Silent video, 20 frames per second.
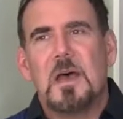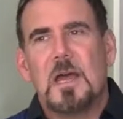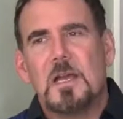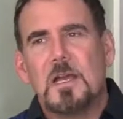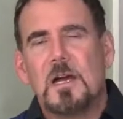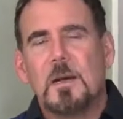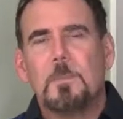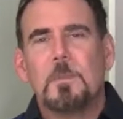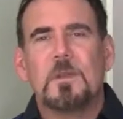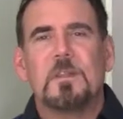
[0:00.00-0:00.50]
a
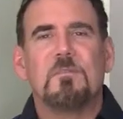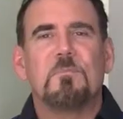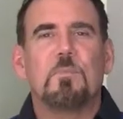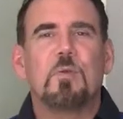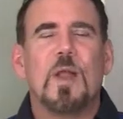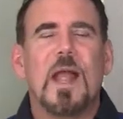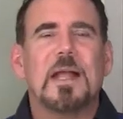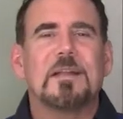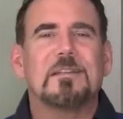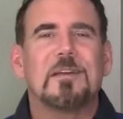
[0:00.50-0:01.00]
couple of
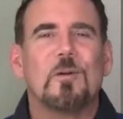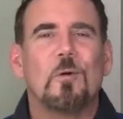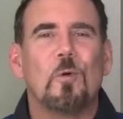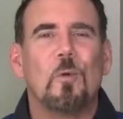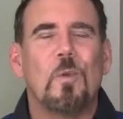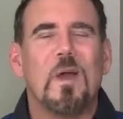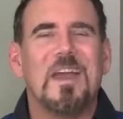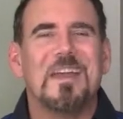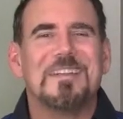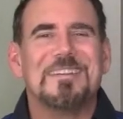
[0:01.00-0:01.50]

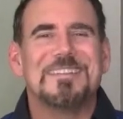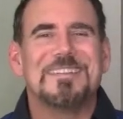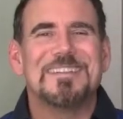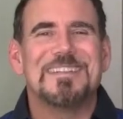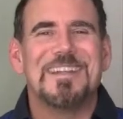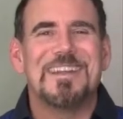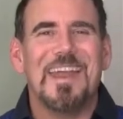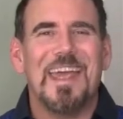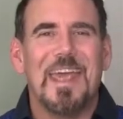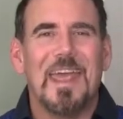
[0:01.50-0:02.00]
practical ways
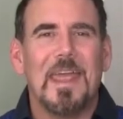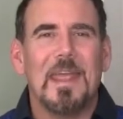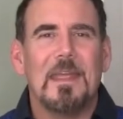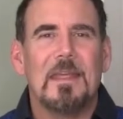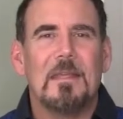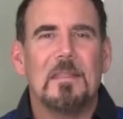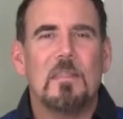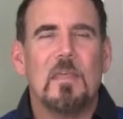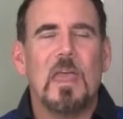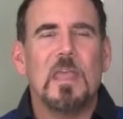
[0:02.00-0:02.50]

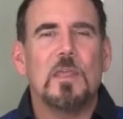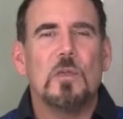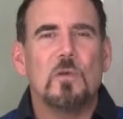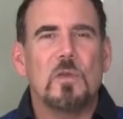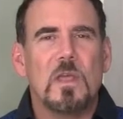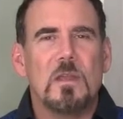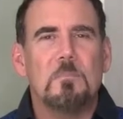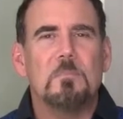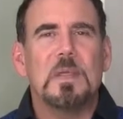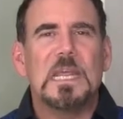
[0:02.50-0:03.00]
today that you
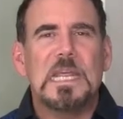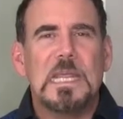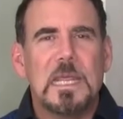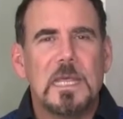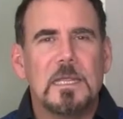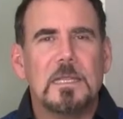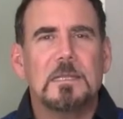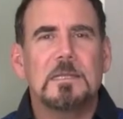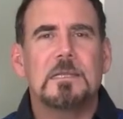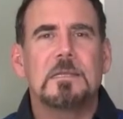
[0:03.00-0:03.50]
can
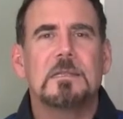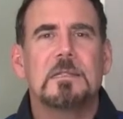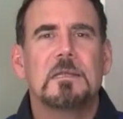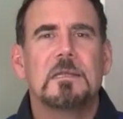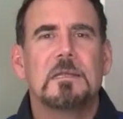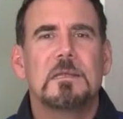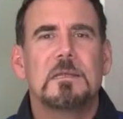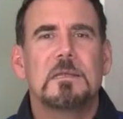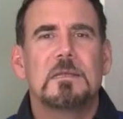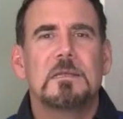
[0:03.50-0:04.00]
begin
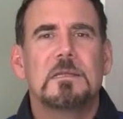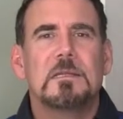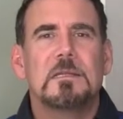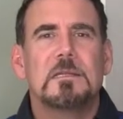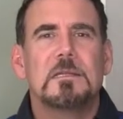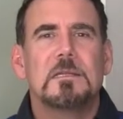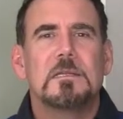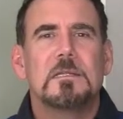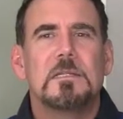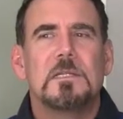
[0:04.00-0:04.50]

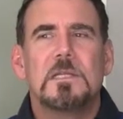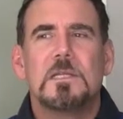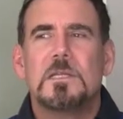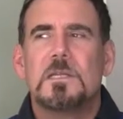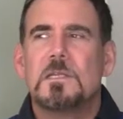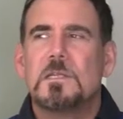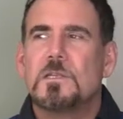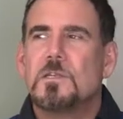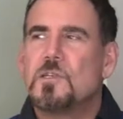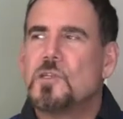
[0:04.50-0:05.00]

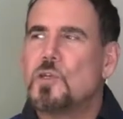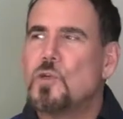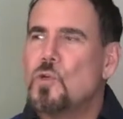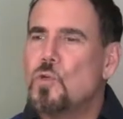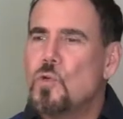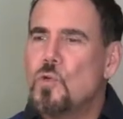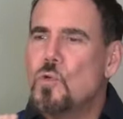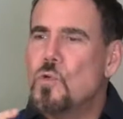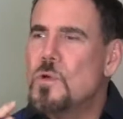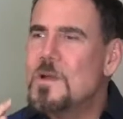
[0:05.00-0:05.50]

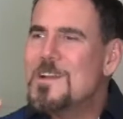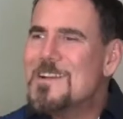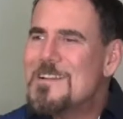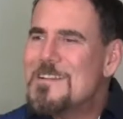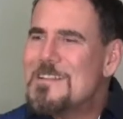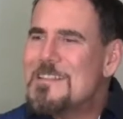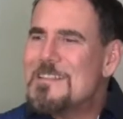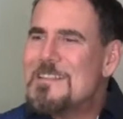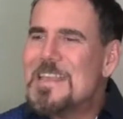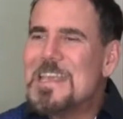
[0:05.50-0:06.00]
to
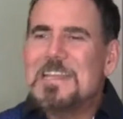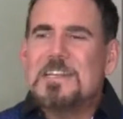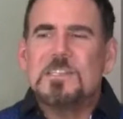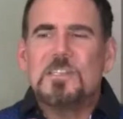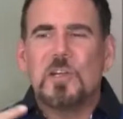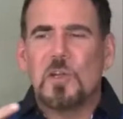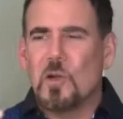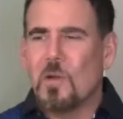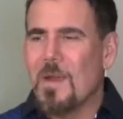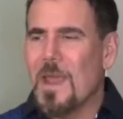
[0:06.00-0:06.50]

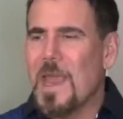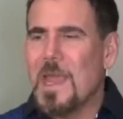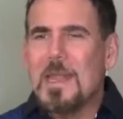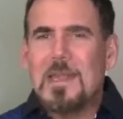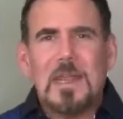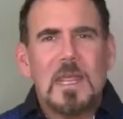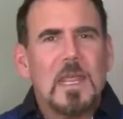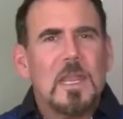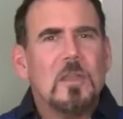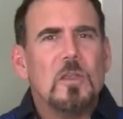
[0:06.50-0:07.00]

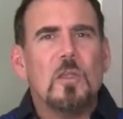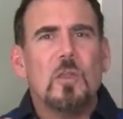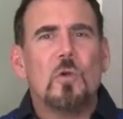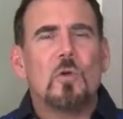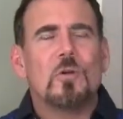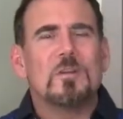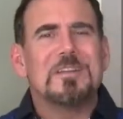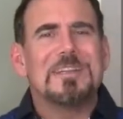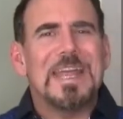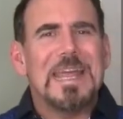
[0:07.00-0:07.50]
integrate in
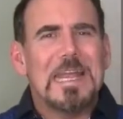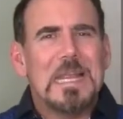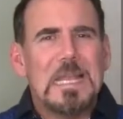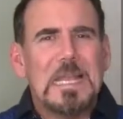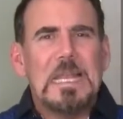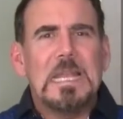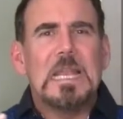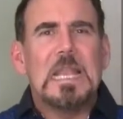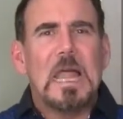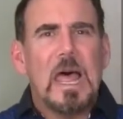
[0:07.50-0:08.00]
your
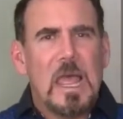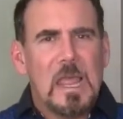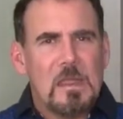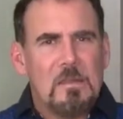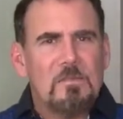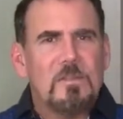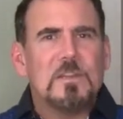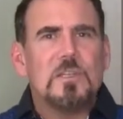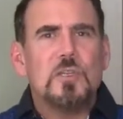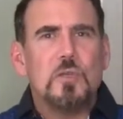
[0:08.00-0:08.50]
daily
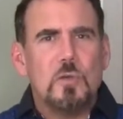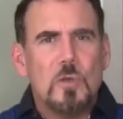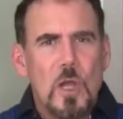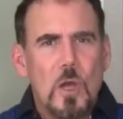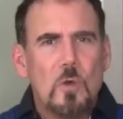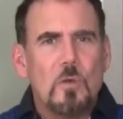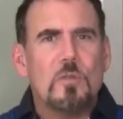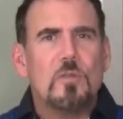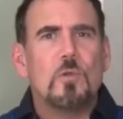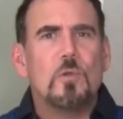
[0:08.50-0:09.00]
life as you
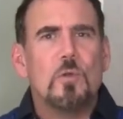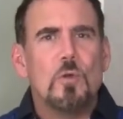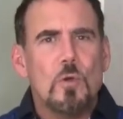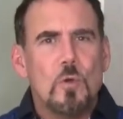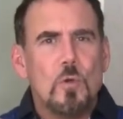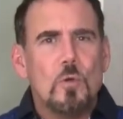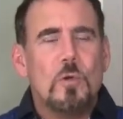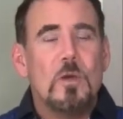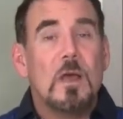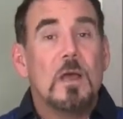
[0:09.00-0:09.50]
go
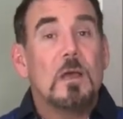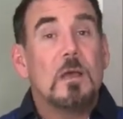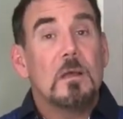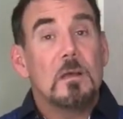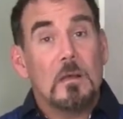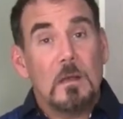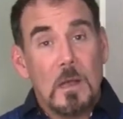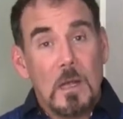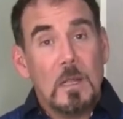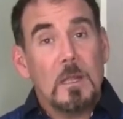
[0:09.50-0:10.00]
through
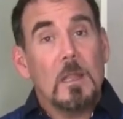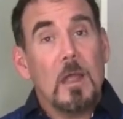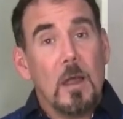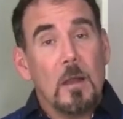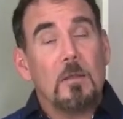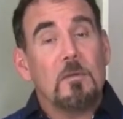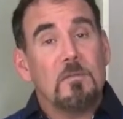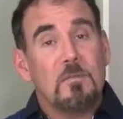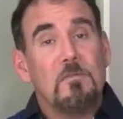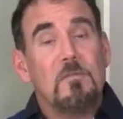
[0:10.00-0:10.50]
a
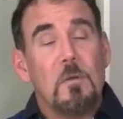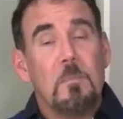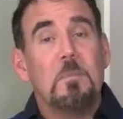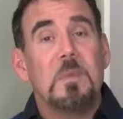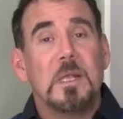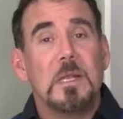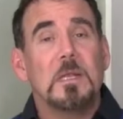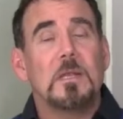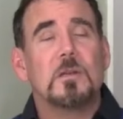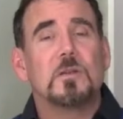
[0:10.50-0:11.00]
lot of
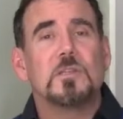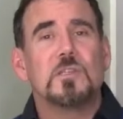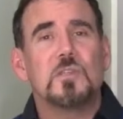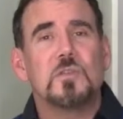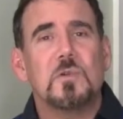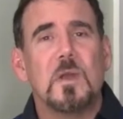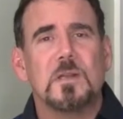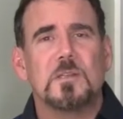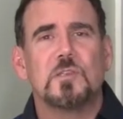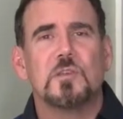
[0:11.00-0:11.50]
familiar
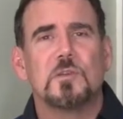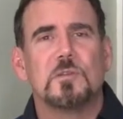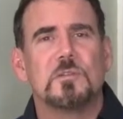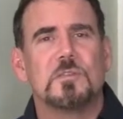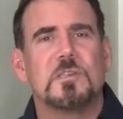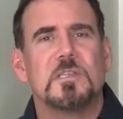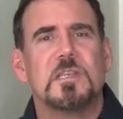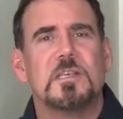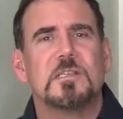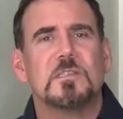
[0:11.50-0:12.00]

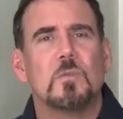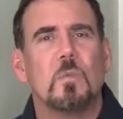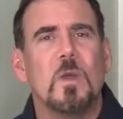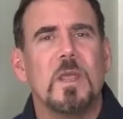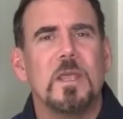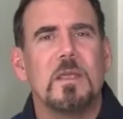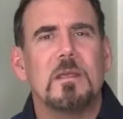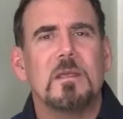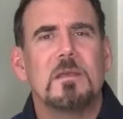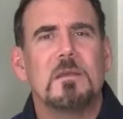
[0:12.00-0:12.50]
structures this
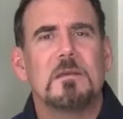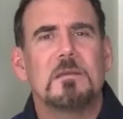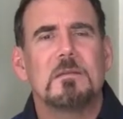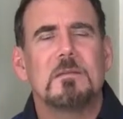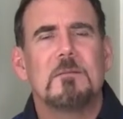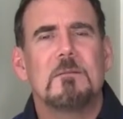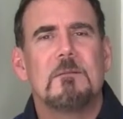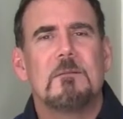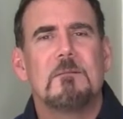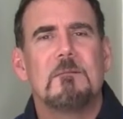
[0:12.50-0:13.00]
week.
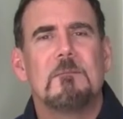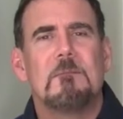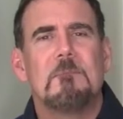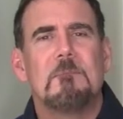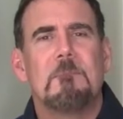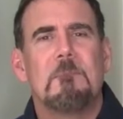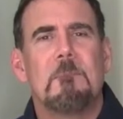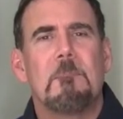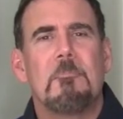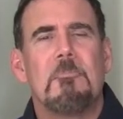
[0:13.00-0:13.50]

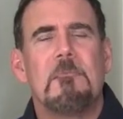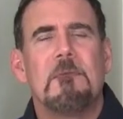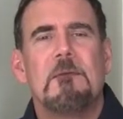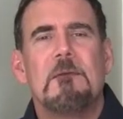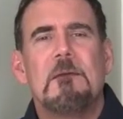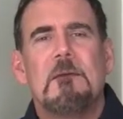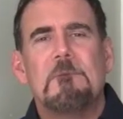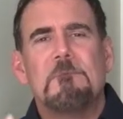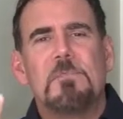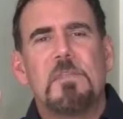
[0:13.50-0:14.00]

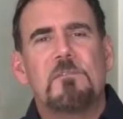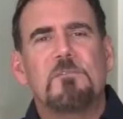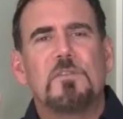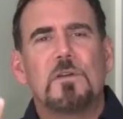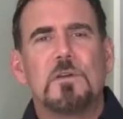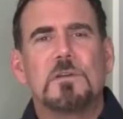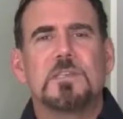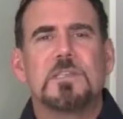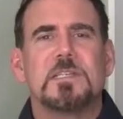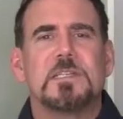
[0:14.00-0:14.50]
The
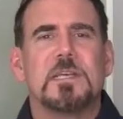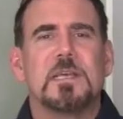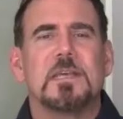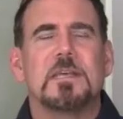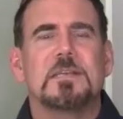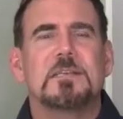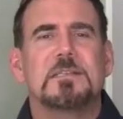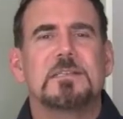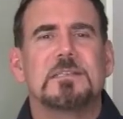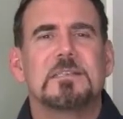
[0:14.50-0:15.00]
first
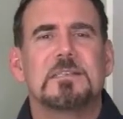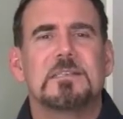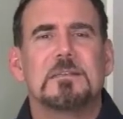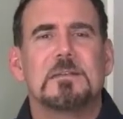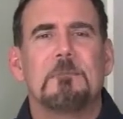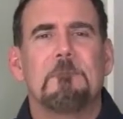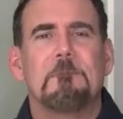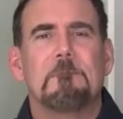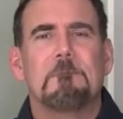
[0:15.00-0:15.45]
is